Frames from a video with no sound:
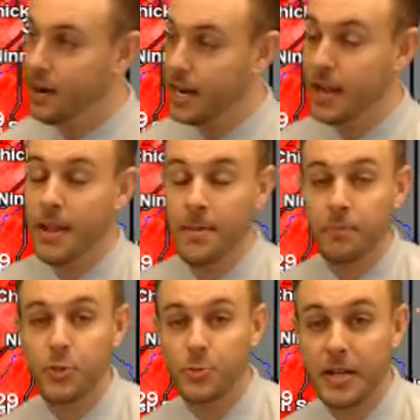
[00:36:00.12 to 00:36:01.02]
area,
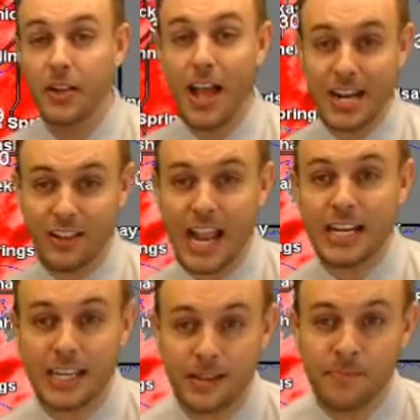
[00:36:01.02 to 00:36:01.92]
there's been a lot of
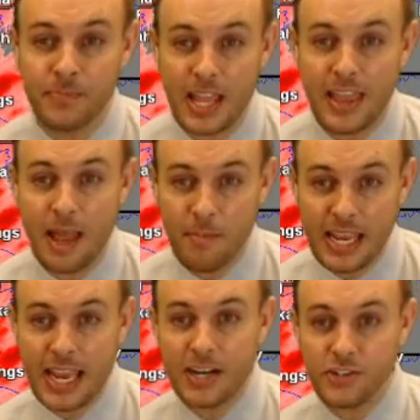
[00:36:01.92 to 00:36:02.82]
lightning, and that
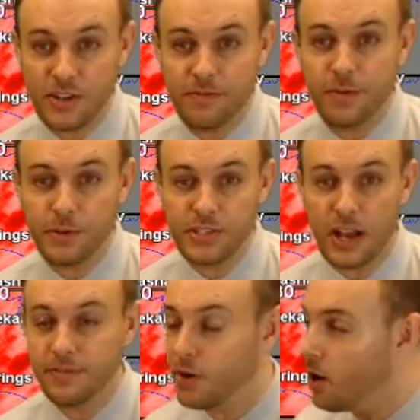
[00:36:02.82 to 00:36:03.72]
may catch some folks
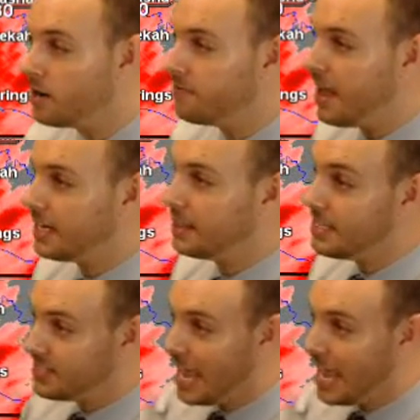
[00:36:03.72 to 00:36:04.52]
off guard. In fact, this